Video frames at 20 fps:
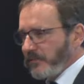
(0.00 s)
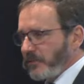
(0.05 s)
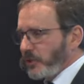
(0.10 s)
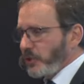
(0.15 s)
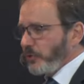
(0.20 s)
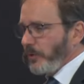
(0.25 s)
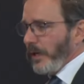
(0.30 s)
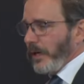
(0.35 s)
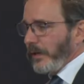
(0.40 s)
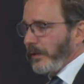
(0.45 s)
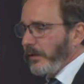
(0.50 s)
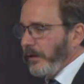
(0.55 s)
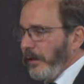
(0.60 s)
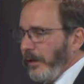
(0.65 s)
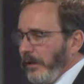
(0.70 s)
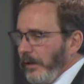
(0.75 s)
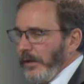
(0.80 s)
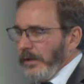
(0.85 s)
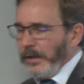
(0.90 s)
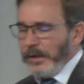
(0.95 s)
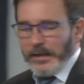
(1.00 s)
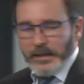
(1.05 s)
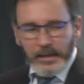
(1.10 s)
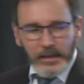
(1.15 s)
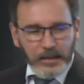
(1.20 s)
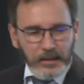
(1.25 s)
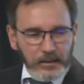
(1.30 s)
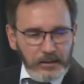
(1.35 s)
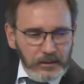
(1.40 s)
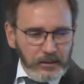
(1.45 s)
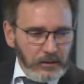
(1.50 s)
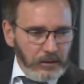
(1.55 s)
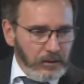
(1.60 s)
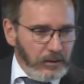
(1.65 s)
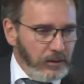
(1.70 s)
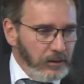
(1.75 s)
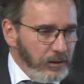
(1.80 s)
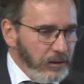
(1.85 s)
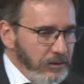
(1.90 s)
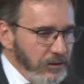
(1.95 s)
of strain in
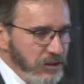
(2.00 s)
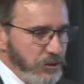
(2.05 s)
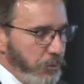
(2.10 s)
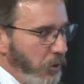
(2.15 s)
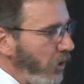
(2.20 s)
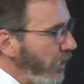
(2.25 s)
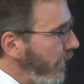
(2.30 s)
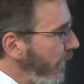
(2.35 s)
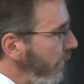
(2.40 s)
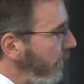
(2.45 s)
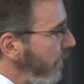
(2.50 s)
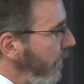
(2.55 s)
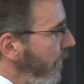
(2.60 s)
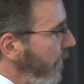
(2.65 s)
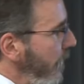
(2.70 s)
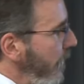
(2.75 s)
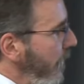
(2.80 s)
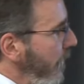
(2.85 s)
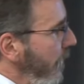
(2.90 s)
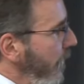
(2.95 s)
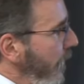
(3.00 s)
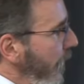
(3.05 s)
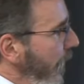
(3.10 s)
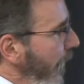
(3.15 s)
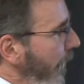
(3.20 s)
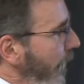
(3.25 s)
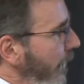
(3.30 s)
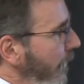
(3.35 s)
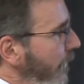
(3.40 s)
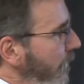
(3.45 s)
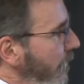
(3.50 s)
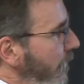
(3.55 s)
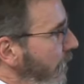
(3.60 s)
this market. And